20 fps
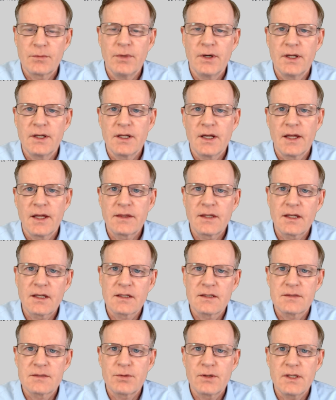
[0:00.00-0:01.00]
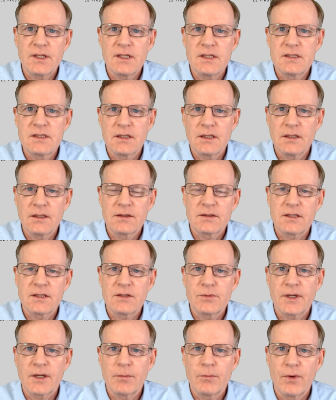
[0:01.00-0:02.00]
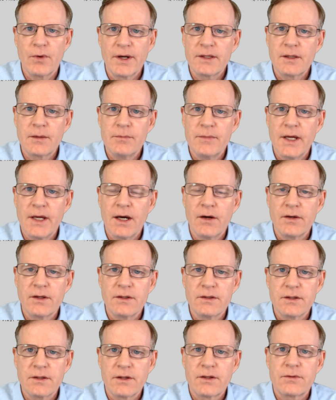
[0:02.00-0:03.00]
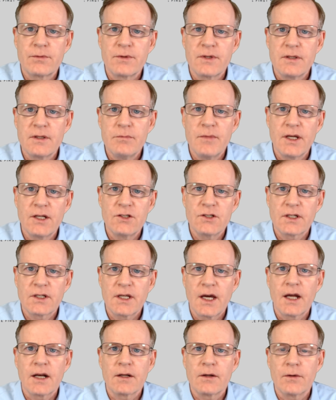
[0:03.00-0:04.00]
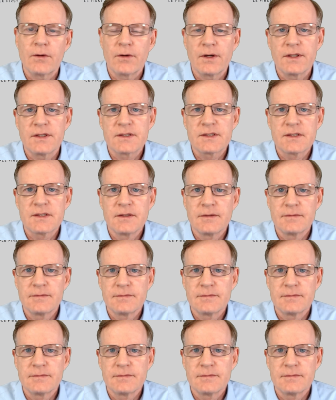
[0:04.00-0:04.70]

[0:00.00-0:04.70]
but I think it's pretty easy since we can break them down into three major categories.